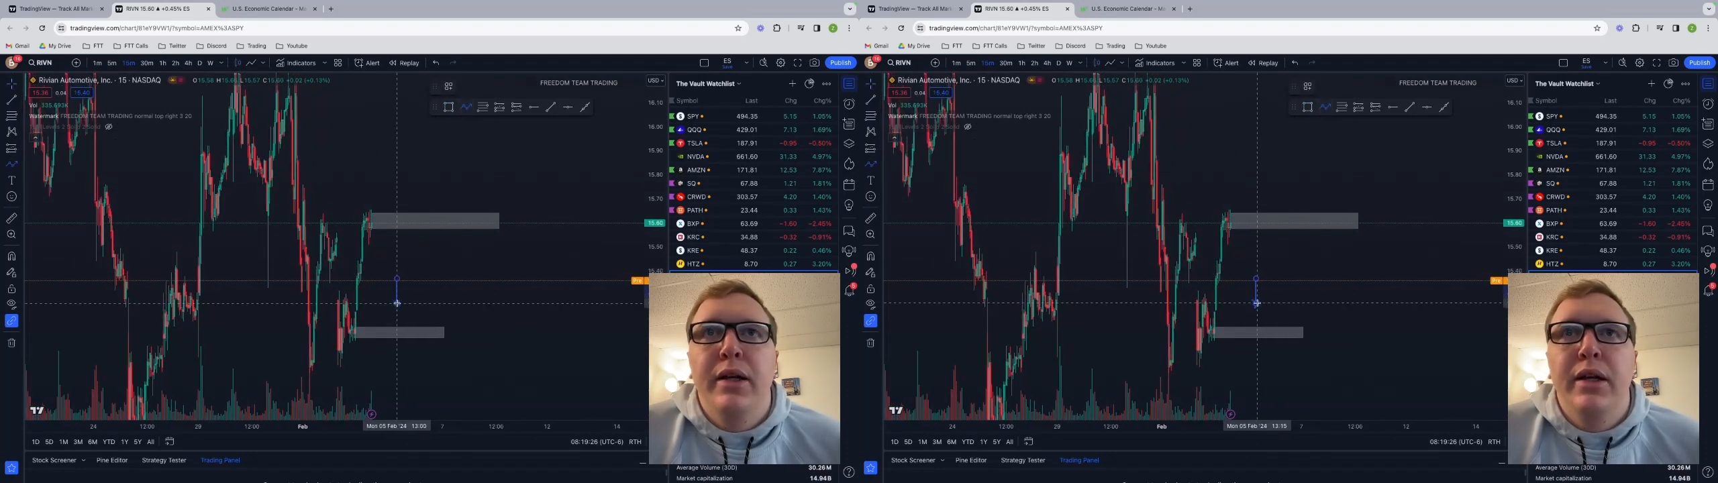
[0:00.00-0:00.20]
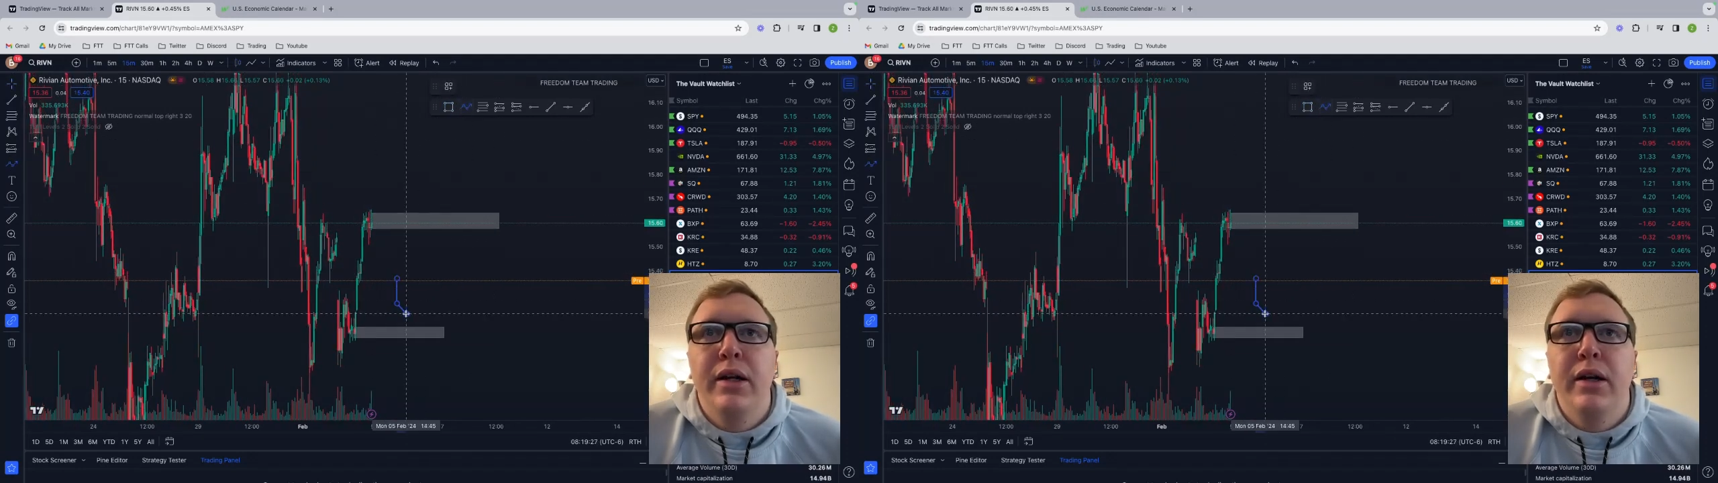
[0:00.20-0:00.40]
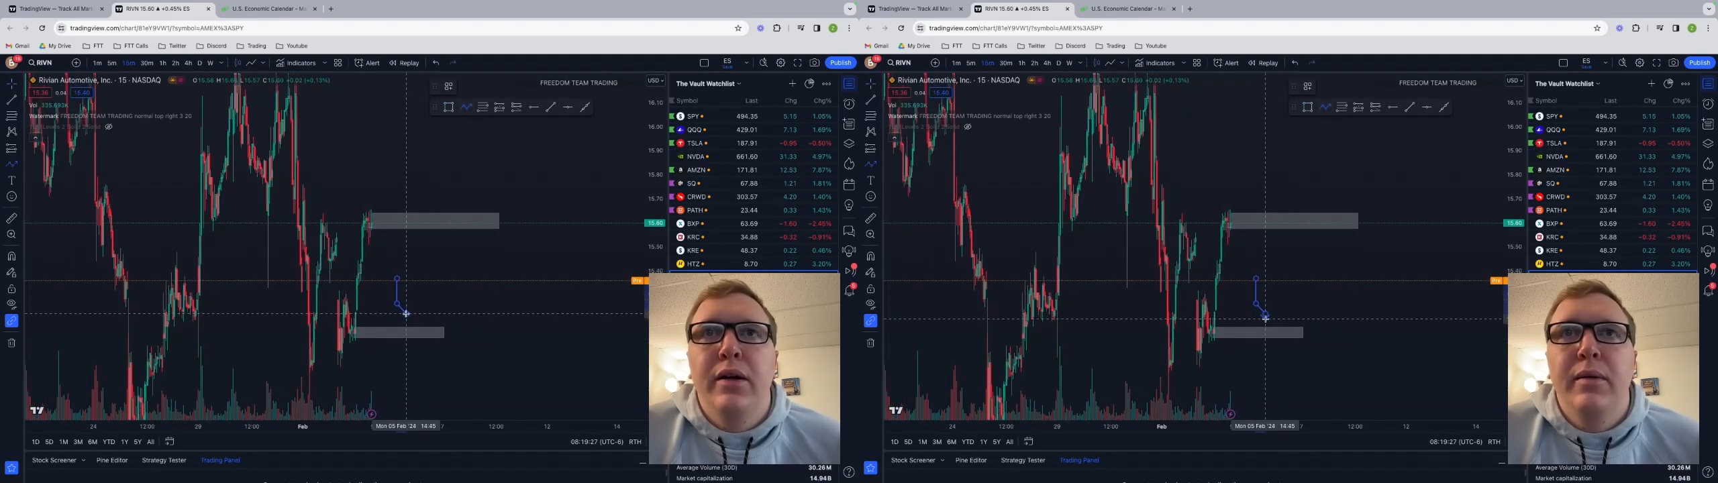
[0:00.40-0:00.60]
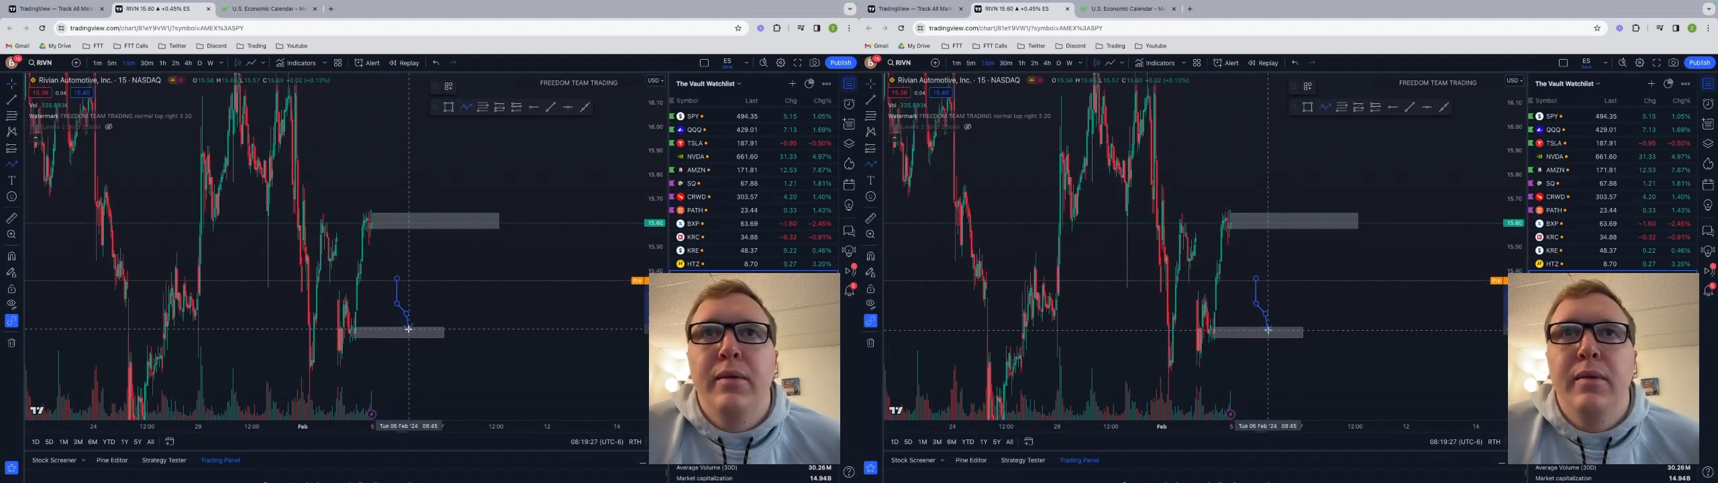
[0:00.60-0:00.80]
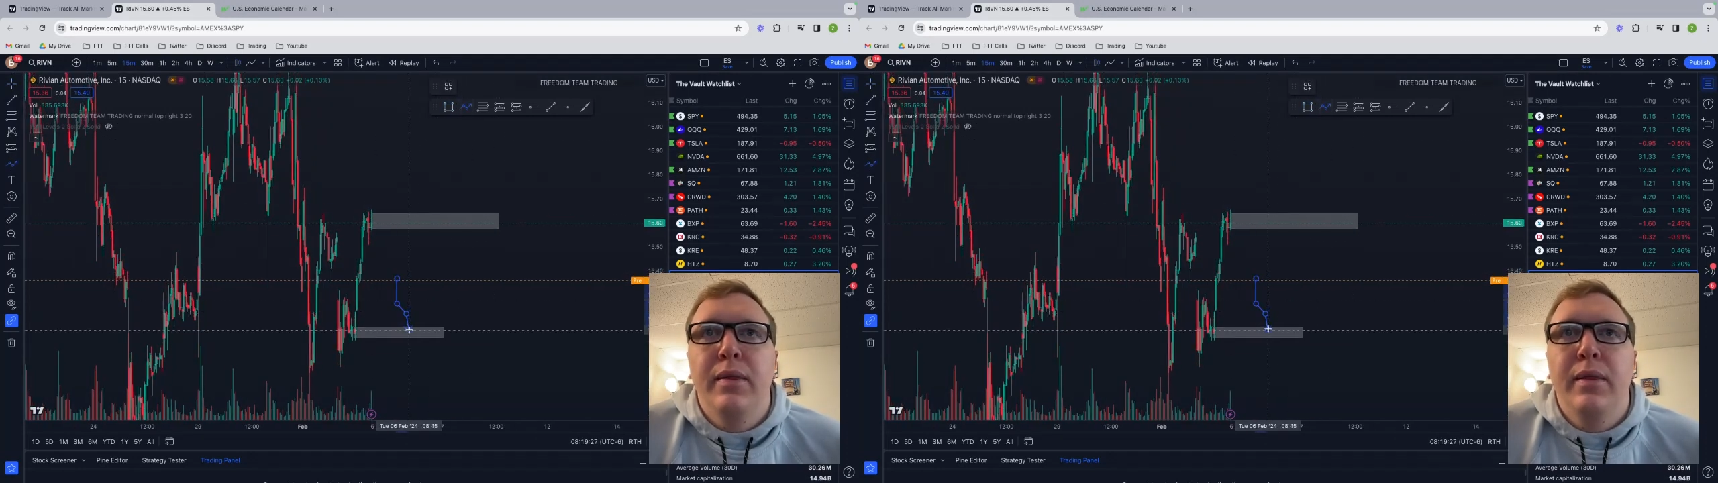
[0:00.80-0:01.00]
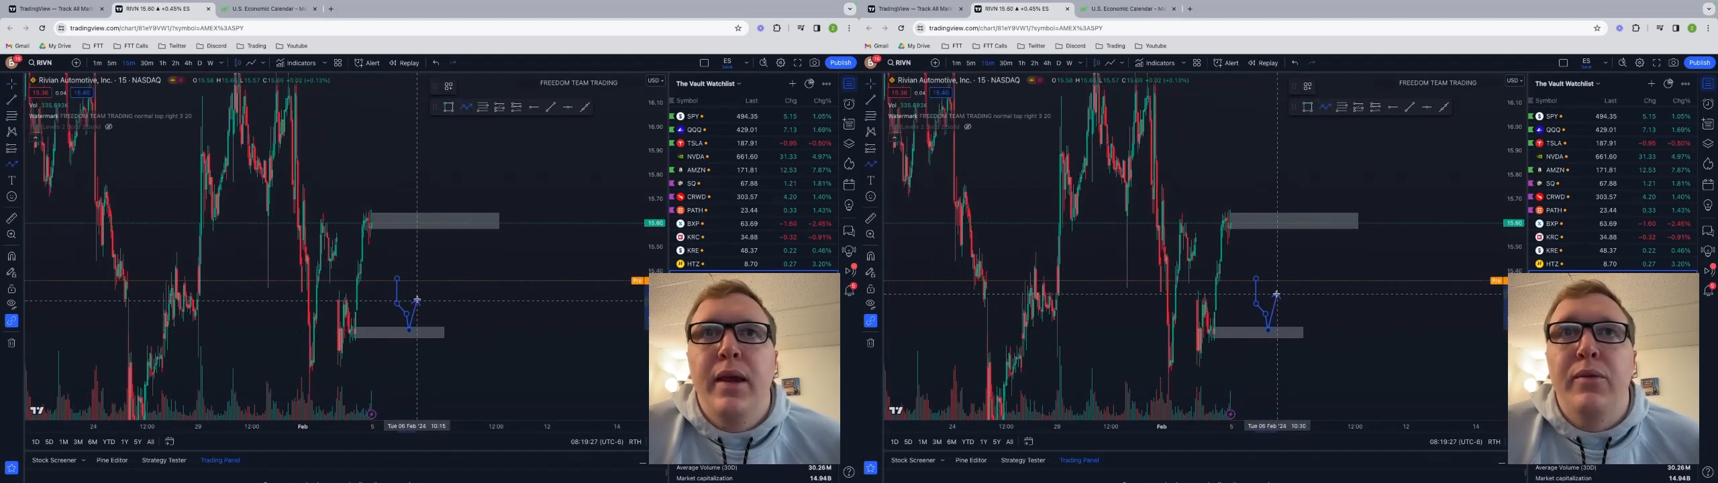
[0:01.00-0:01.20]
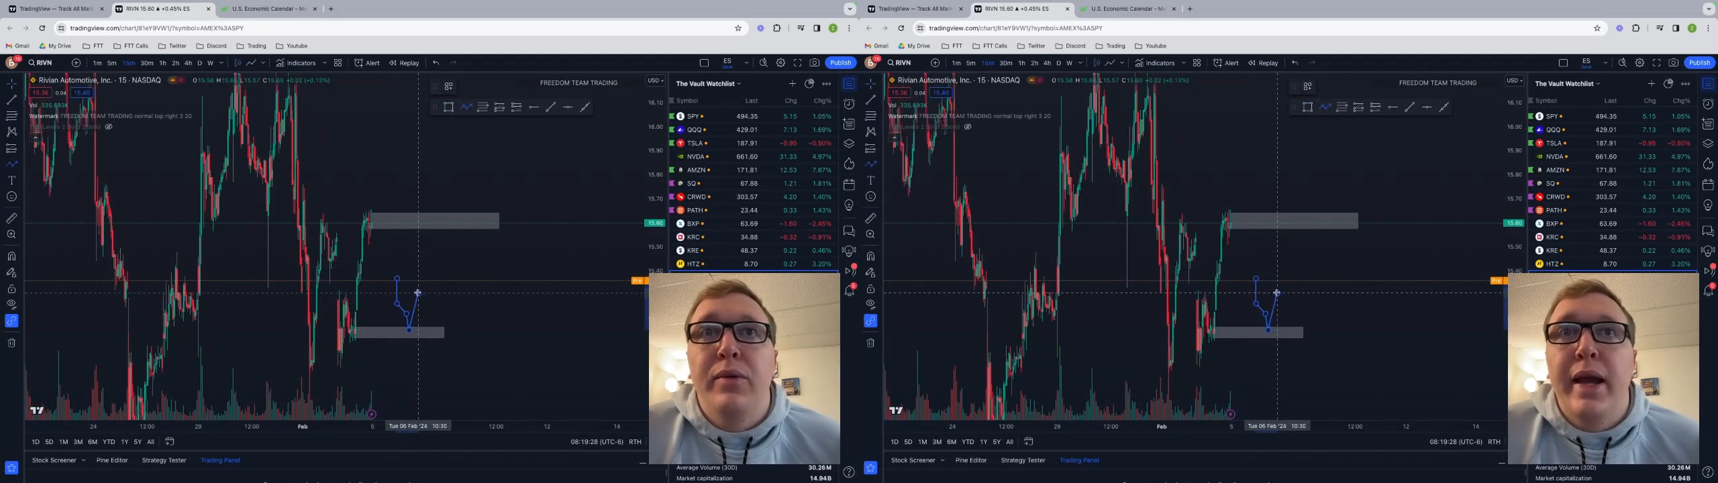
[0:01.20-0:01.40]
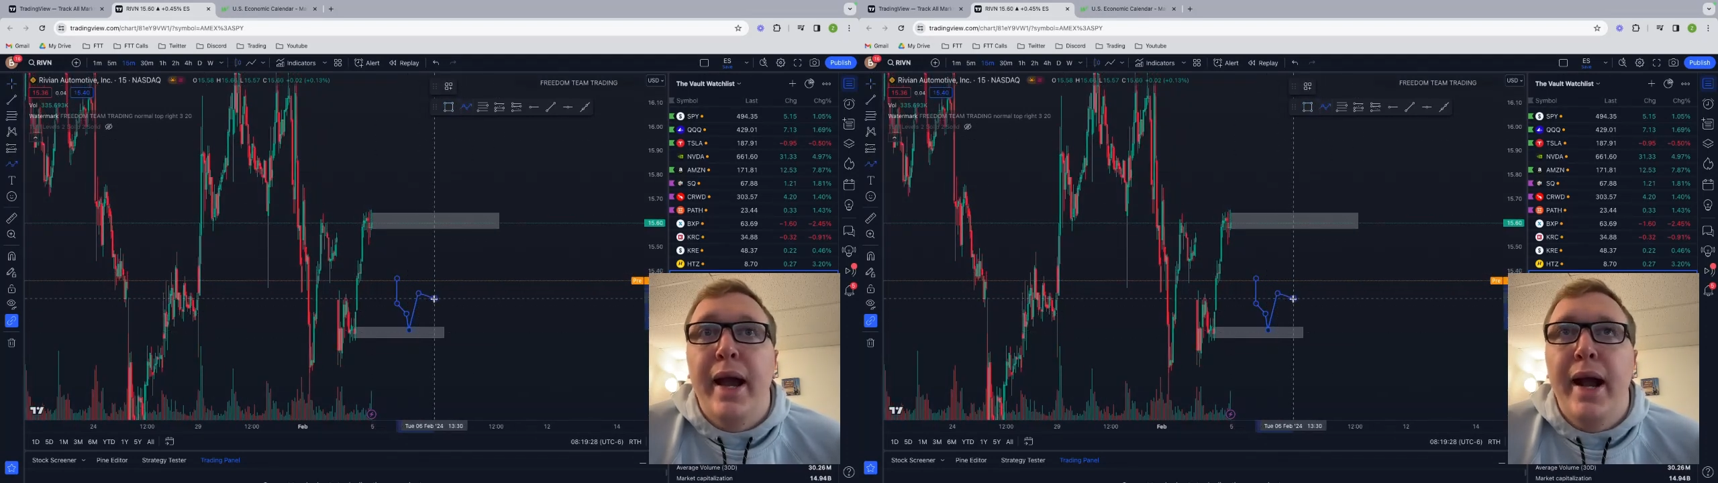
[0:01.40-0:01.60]
here and
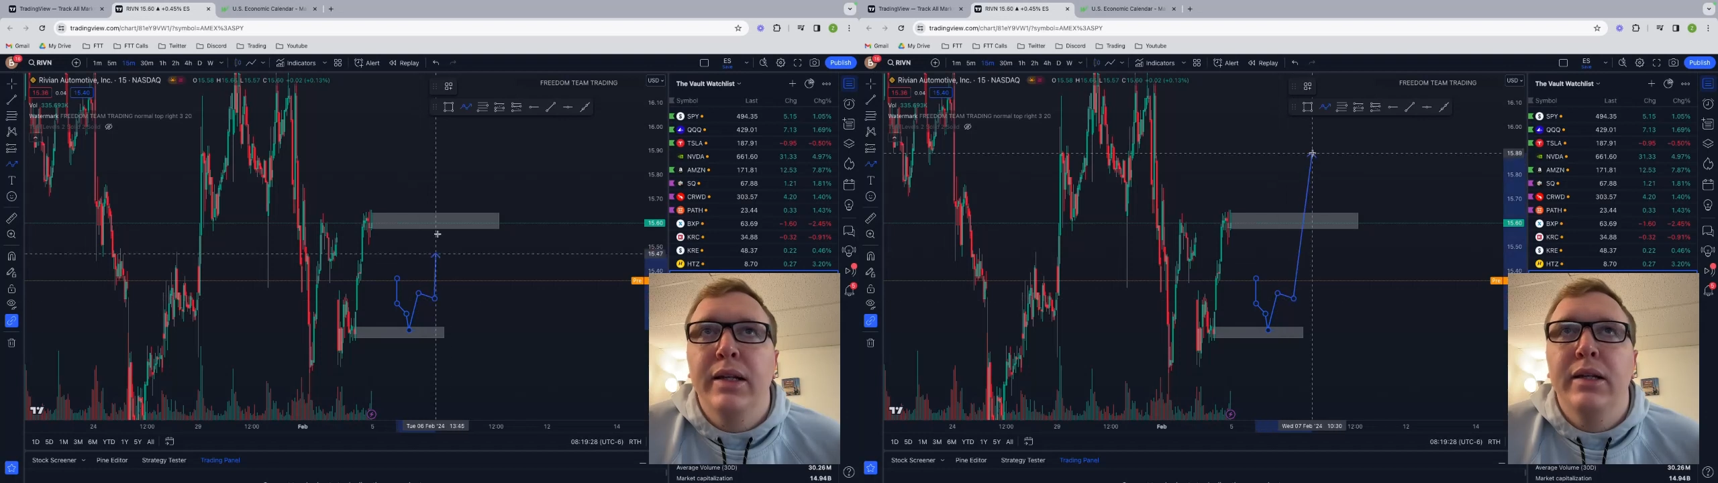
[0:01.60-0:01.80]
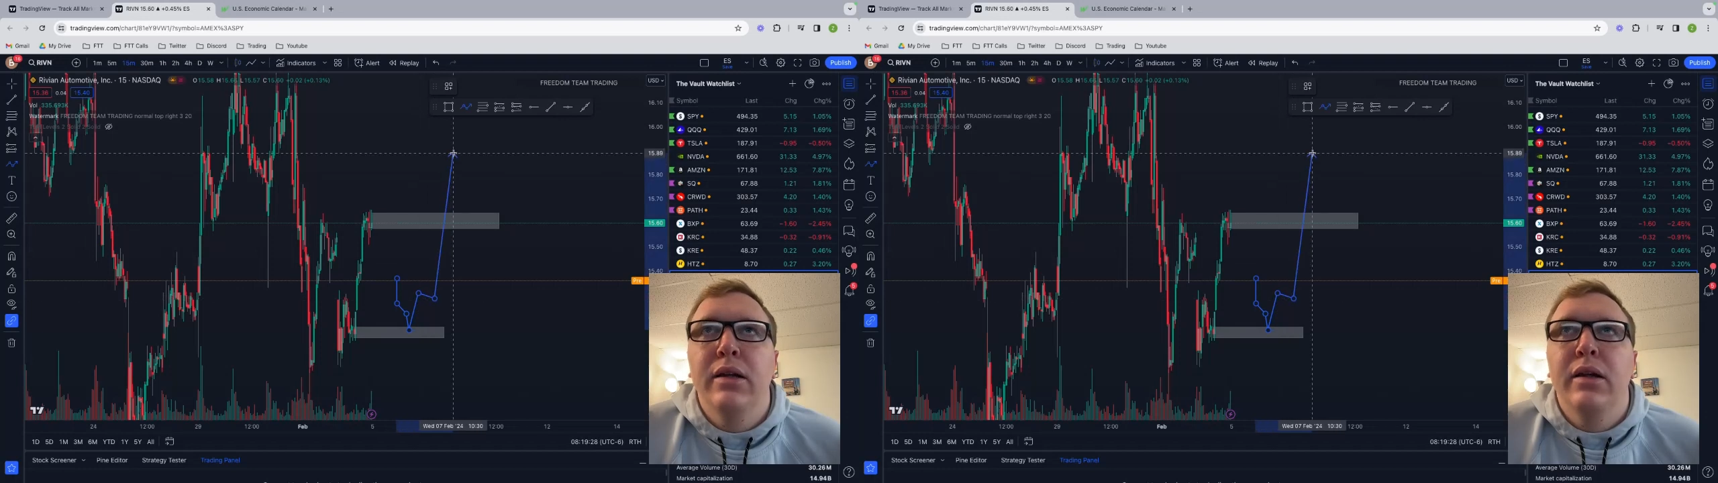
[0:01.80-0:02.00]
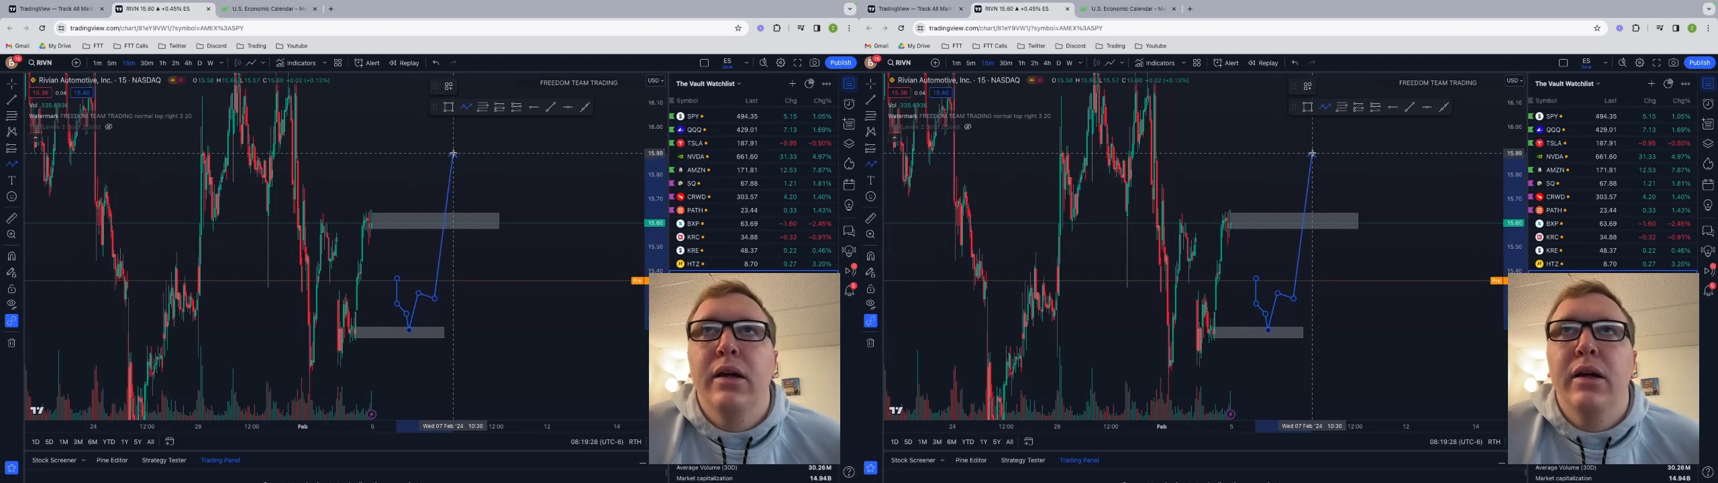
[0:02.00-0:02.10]
react,